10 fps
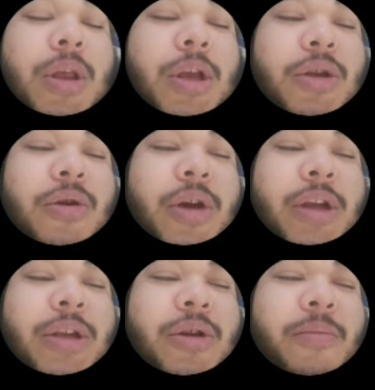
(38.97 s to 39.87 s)
The
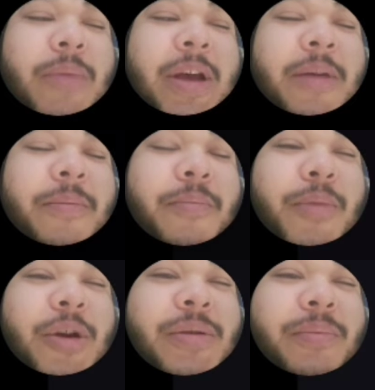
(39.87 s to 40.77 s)
story is told by a
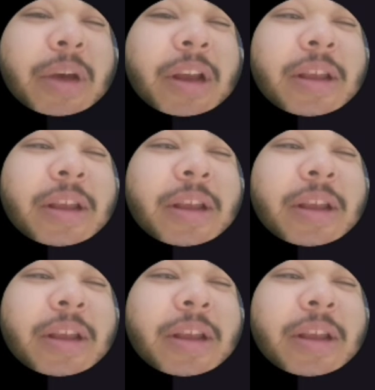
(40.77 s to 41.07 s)
perspective of a woman.